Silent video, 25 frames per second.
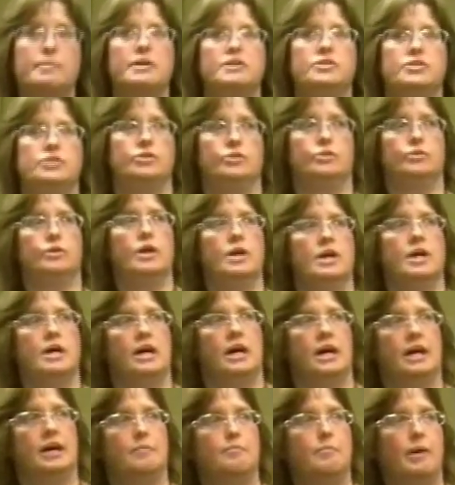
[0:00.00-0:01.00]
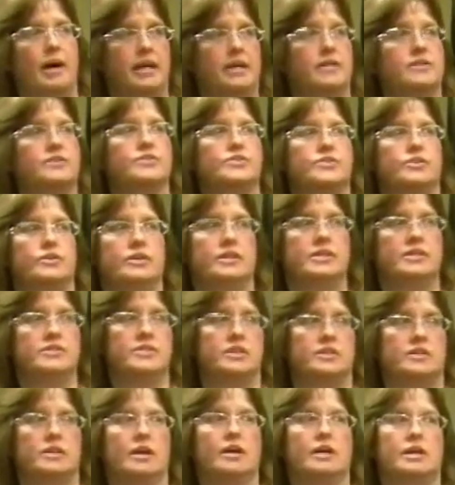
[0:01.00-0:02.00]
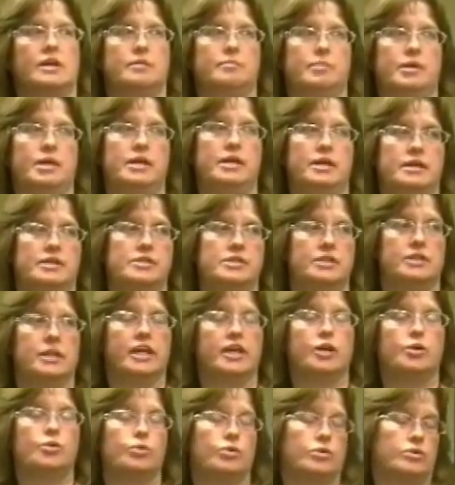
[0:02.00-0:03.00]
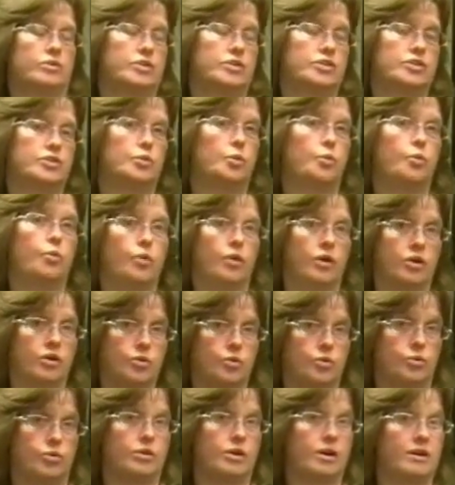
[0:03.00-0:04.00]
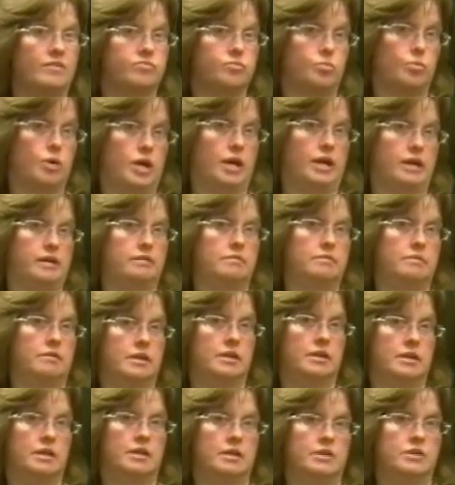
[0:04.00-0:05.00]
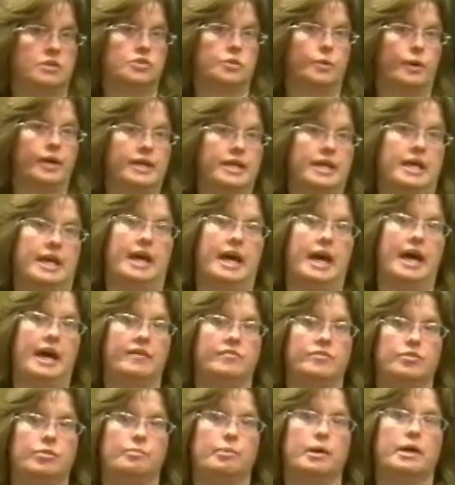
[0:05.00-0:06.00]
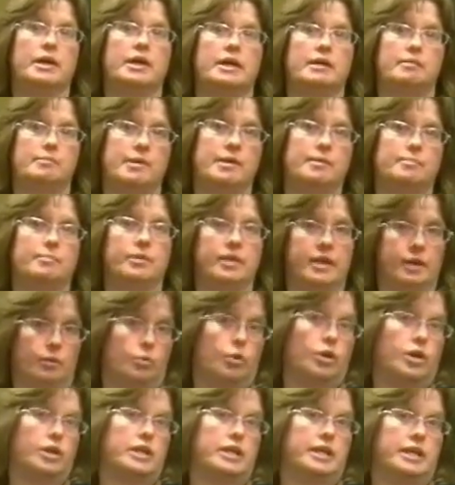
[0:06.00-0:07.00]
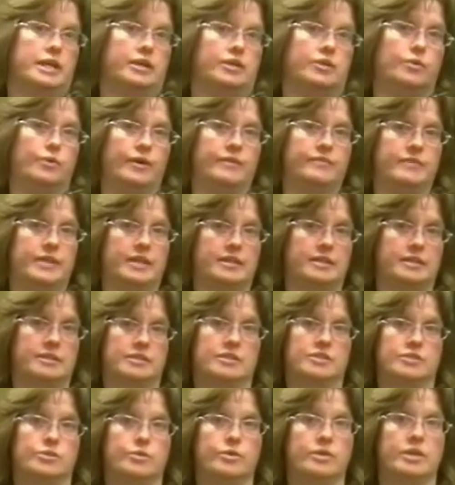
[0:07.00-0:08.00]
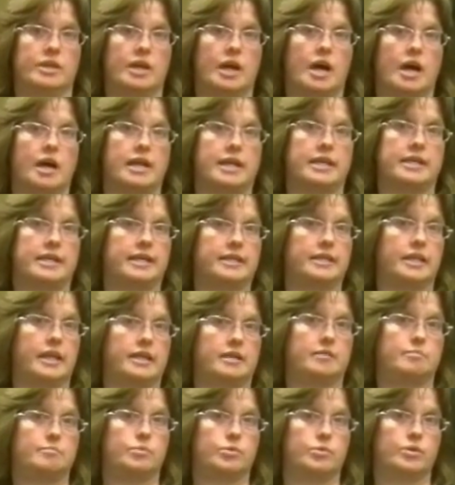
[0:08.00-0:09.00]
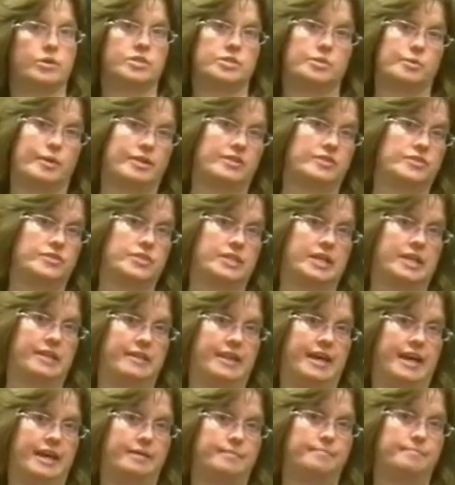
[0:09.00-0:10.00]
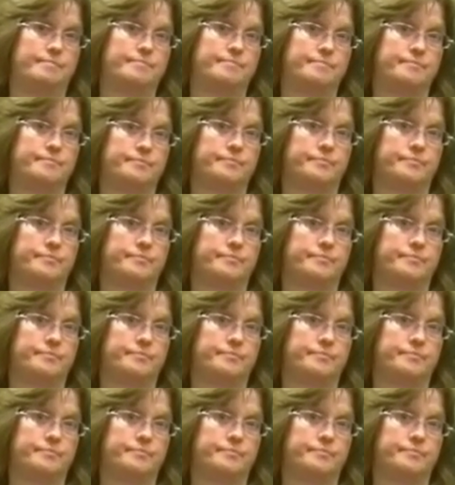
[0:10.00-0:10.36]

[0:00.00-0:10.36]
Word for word: Yep, I do. Um, my concern is they're not going to be here till like quarter quarter of one. So I can't have you bugging people that work here who have nothing to do with the Guardian Ad Litem Board. Do you understand that?